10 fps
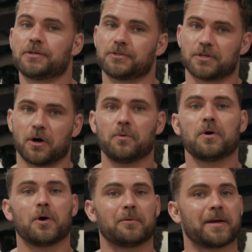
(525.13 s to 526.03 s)

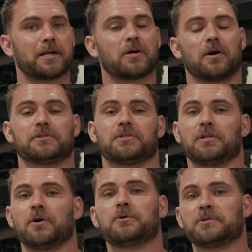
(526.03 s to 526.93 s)
So we made a call to
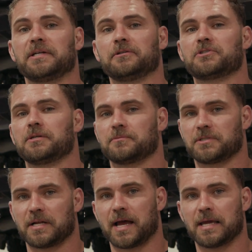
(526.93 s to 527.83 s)
the local dealership and
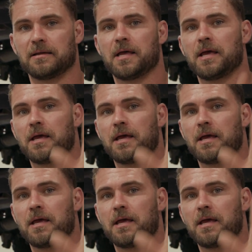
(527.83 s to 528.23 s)
said, hey,